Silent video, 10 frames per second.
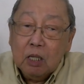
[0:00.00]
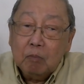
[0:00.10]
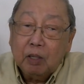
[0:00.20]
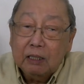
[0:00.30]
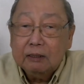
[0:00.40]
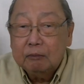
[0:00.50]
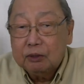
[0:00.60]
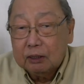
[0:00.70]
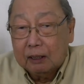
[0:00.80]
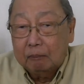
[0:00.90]
By
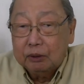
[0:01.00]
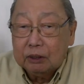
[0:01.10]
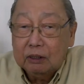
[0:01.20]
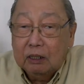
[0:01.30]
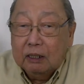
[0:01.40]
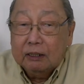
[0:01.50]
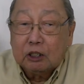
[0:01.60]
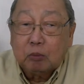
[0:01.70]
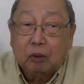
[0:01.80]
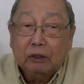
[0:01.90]
themselves, the
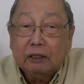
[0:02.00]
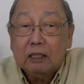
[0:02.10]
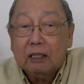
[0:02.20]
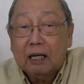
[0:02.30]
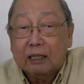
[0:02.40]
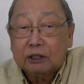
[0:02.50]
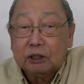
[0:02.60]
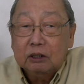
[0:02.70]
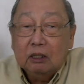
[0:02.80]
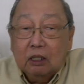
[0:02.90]
exploiting class
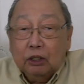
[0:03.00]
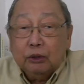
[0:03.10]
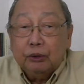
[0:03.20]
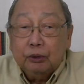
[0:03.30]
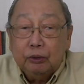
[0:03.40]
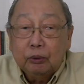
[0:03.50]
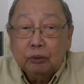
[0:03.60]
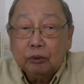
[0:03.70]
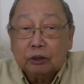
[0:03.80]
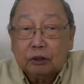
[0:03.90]

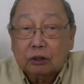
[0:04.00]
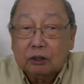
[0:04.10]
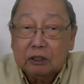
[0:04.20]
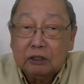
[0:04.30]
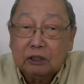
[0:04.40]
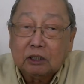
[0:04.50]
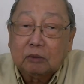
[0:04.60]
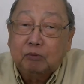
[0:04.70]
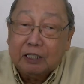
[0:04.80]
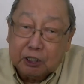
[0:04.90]

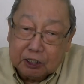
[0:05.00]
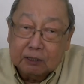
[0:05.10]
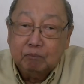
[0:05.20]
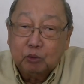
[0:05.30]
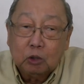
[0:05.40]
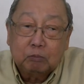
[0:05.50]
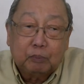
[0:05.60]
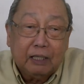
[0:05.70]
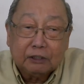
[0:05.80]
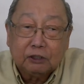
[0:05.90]
uses fascism to
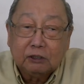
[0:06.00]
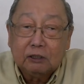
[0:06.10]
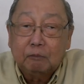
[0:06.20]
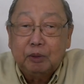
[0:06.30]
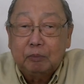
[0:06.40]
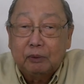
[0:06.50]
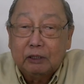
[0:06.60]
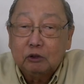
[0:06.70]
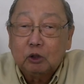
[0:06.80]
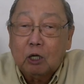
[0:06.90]
oppress the
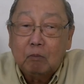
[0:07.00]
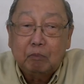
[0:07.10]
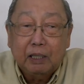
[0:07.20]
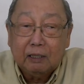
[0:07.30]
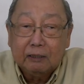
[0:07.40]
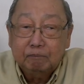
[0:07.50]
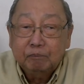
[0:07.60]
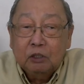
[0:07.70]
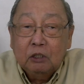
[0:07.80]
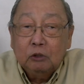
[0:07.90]
people and to compel them
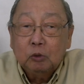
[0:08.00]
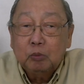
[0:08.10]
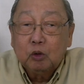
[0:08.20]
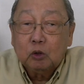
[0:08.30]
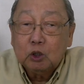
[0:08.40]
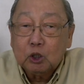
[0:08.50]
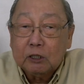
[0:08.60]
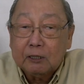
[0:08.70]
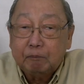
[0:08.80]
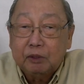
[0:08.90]
to be
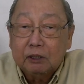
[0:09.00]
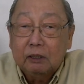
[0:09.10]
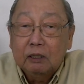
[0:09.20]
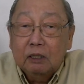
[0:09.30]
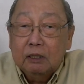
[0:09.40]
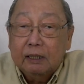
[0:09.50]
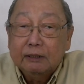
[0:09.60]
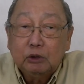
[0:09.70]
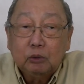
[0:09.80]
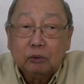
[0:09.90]
conscripted
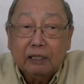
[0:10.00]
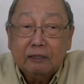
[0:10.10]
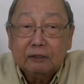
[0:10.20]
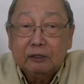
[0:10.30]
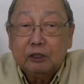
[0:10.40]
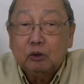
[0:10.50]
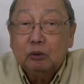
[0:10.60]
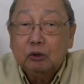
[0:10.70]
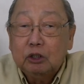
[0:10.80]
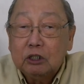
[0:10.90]
and to render their
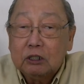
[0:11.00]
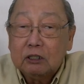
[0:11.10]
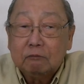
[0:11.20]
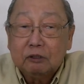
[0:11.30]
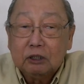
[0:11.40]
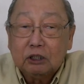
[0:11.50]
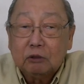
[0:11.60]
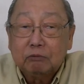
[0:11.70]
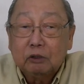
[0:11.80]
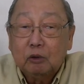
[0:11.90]
goods and services
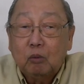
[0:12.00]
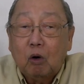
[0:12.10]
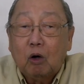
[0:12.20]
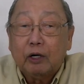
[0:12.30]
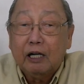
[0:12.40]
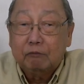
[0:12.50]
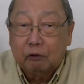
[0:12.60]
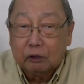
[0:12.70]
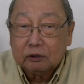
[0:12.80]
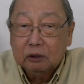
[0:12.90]
for the war
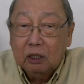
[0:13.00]
effort.